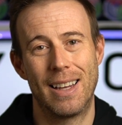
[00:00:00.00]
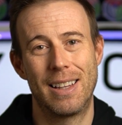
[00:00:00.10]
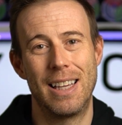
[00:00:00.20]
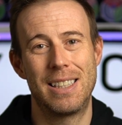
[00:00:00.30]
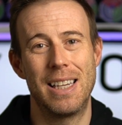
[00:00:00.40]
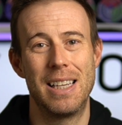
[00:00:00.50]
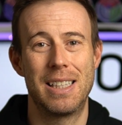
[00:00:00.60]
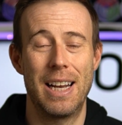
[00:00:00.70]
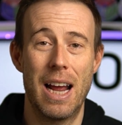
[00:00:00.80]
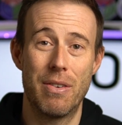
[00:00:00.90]
this is
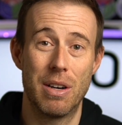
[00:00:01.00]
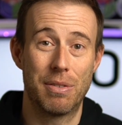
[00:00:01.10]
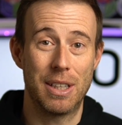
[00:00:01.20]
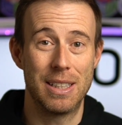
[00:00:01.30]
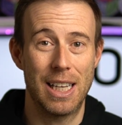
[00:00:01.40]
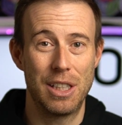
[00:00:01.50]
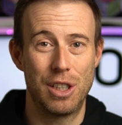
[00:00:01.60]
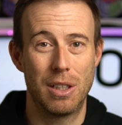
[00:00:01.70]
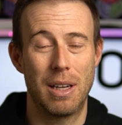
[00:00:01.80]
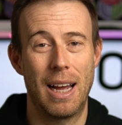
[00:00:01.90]
an area of
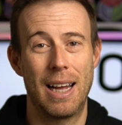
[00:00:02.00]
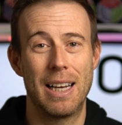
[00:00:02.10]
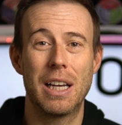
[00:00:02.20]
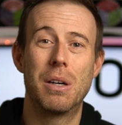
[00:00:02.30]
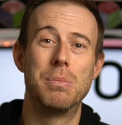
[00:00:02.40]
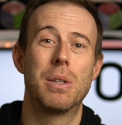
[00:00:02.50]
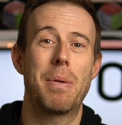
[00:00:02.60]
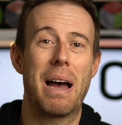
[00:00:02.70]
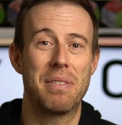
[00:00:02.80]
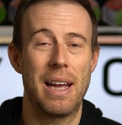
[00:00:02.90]
contention, and it comes up
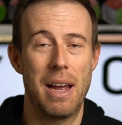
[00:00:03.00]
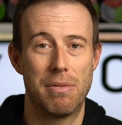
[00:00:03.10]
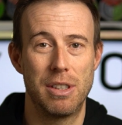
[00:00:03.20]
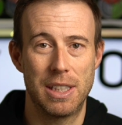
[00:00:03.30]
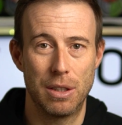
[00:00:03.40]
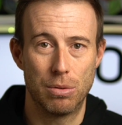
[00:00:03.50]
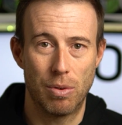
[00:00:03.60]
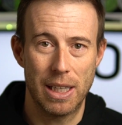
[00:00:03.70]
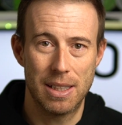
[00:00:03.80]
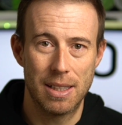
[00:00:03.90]
after every single
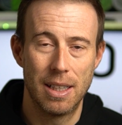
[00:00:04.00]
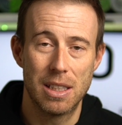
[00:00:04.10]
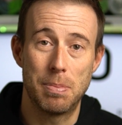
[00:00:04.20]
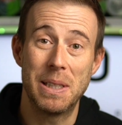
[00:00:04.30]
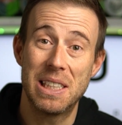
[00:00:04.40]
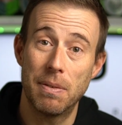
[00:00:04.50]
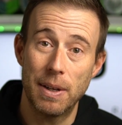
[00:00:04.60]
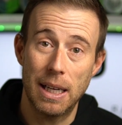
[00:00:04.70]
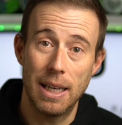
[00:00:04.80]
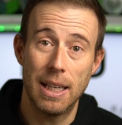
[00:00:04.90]
race.
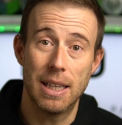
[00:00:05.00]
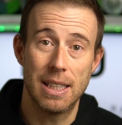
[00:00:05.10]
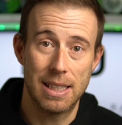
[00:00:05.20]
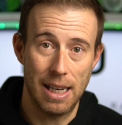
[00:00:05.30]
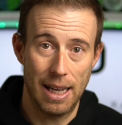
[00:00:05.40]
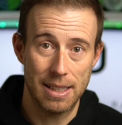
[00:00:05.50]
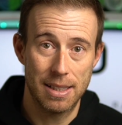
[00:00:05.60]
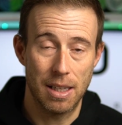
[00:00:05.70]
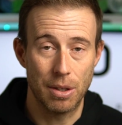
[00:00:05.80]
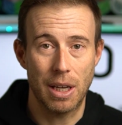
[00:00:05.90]
Specifically the
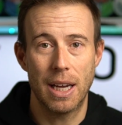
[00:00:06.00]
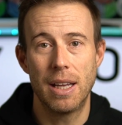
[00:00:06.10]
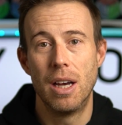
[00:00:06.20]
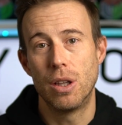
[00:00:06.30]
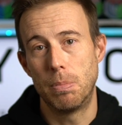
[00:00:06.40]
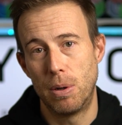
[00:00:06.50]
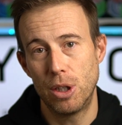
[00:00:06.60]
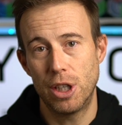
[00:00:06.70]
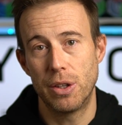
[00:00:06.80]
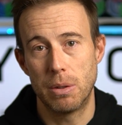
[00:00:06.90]
sleds, okay? The
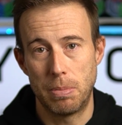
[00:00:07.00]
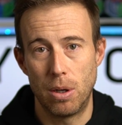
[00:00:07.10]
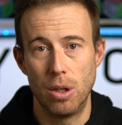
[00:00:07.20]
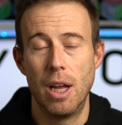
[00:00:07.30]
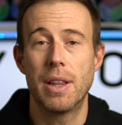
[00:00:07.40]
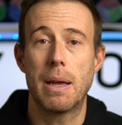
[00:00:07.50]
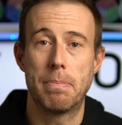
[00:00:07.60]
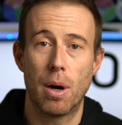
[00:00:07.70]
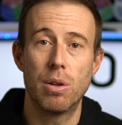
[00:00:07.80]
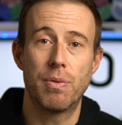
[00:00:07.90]
push and the pull, they
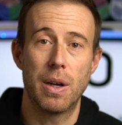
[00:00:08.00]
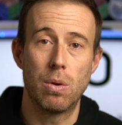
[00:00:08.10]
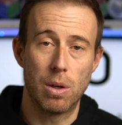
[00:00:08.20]
both feel